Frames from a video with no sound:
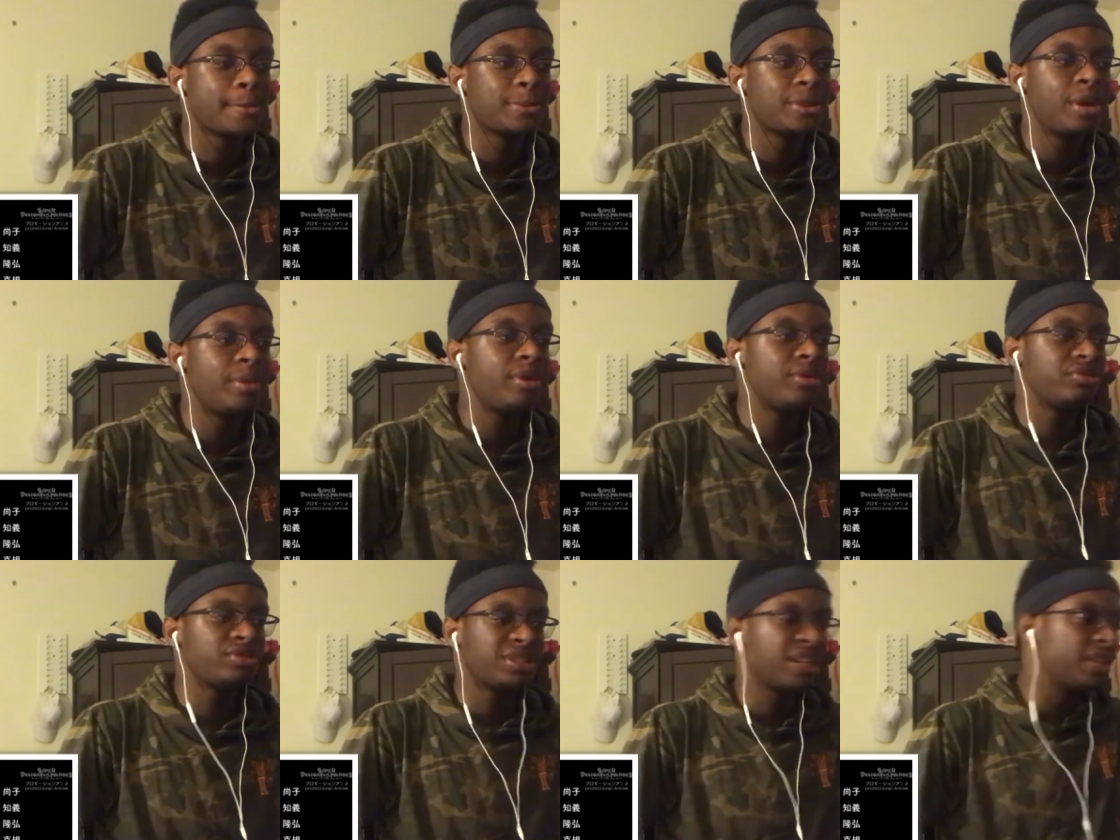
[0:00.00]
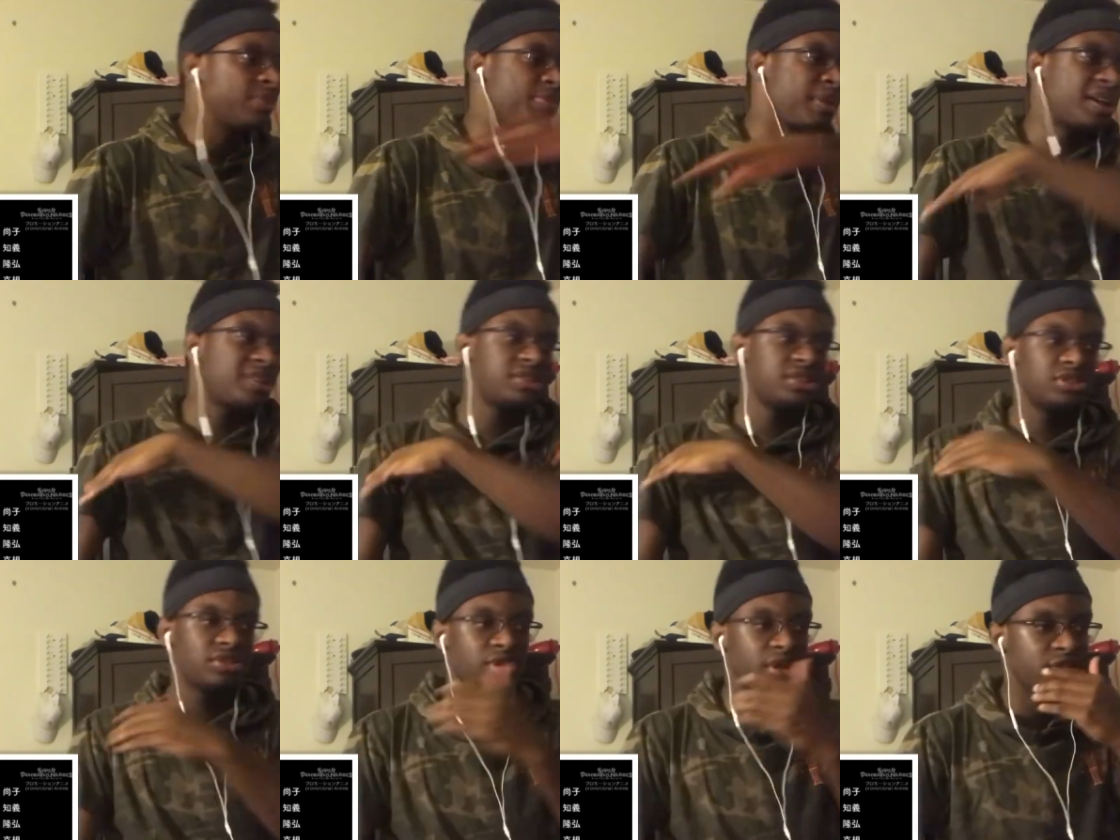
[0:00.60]
Come on, let's get
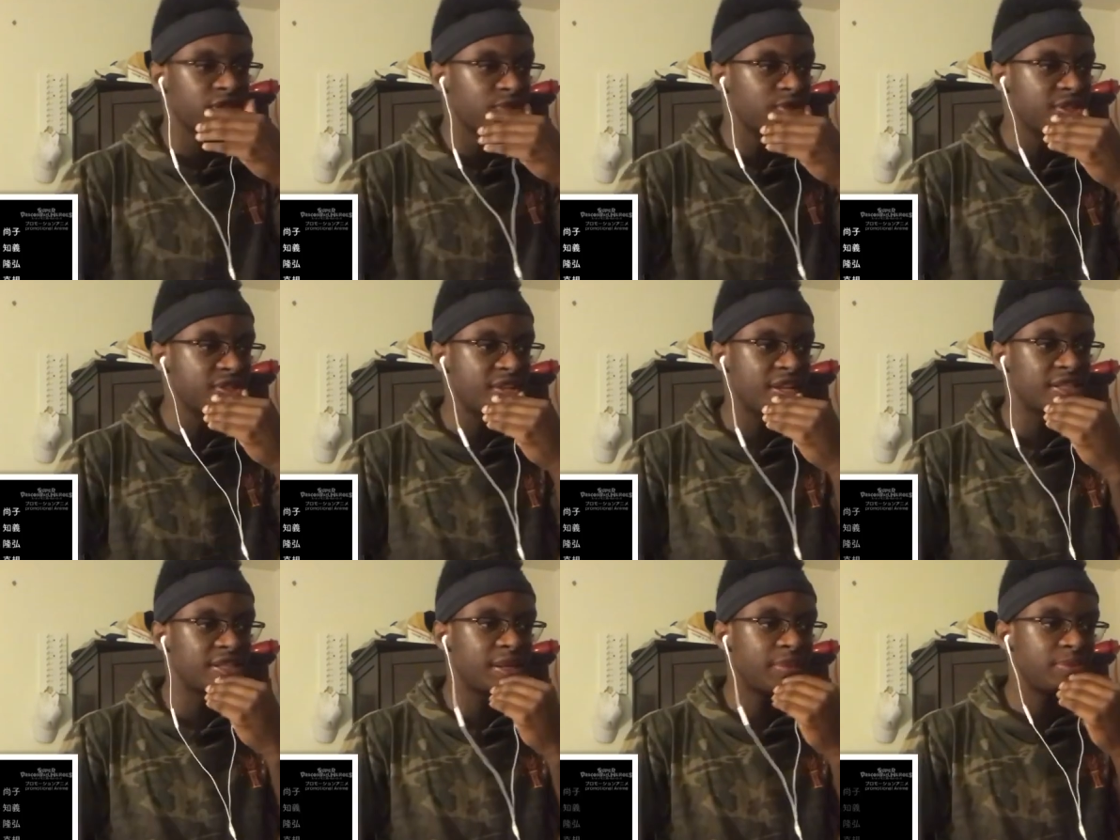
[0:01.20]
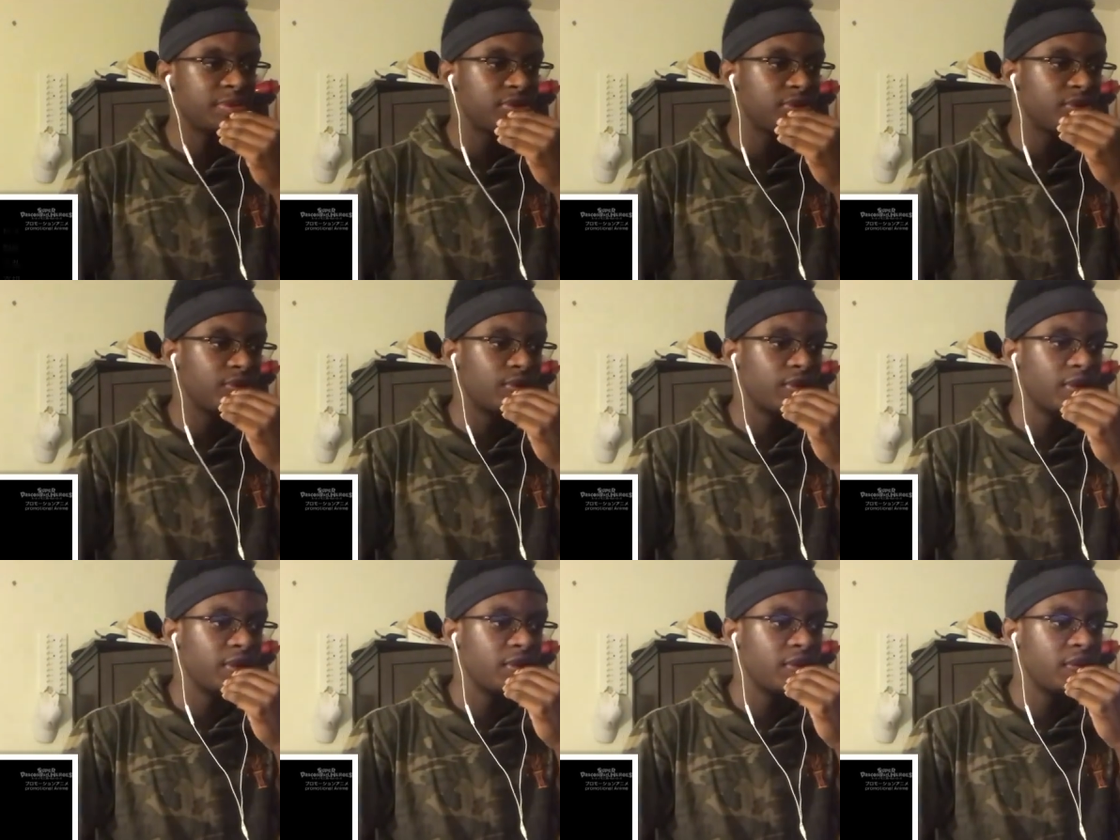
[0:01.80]
past these credits. What's next
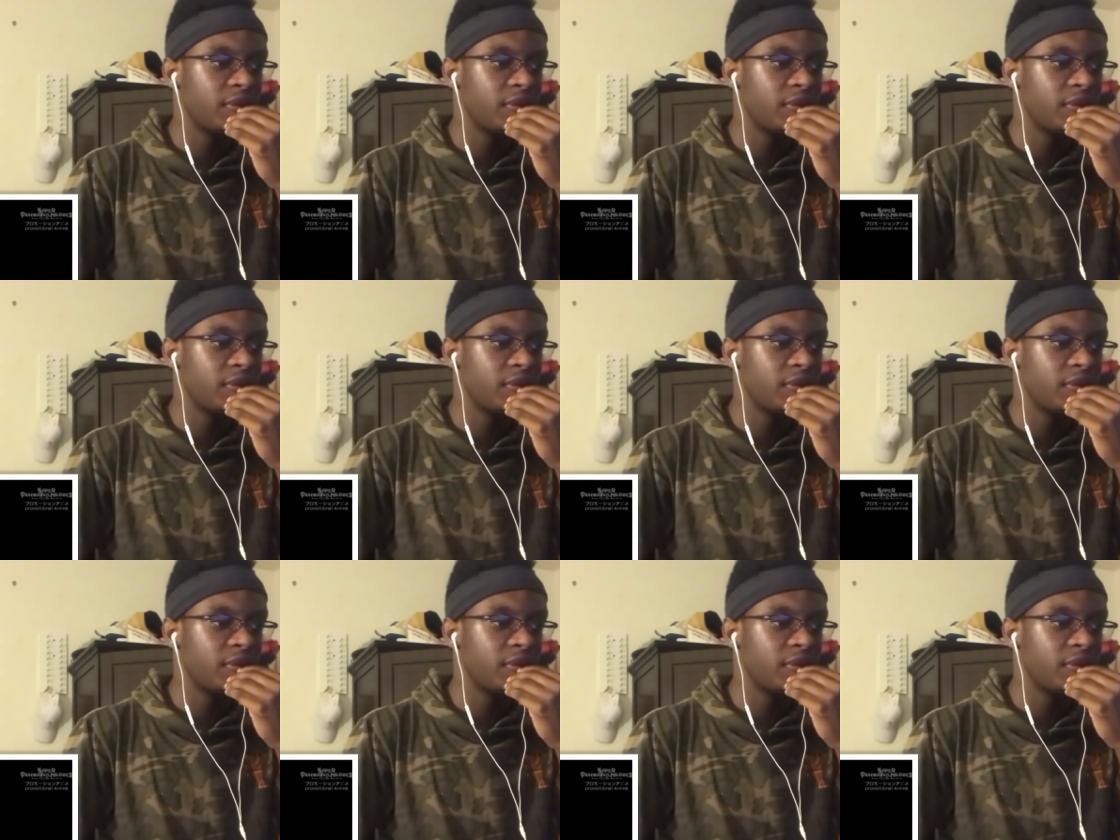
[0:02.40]
episode?